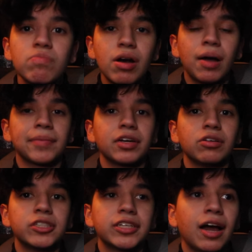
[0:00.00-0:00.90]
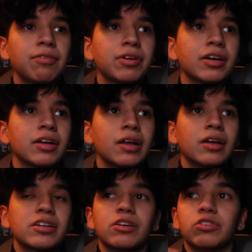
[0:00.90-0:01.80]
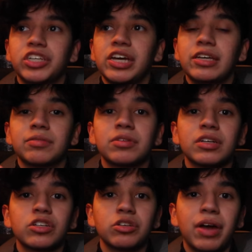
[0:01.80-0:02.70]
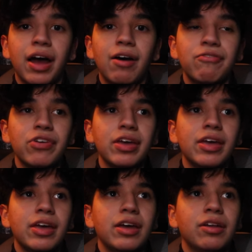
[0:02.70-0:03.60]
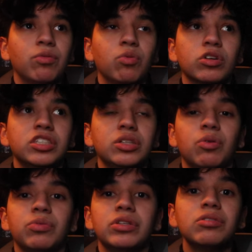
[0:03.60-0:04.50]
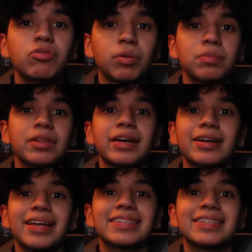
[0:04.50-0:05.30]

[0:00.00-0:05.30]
I'm gonna go shower, I'm gonna go change, I'm gonna show you my outfit, and we'll see what we do from there.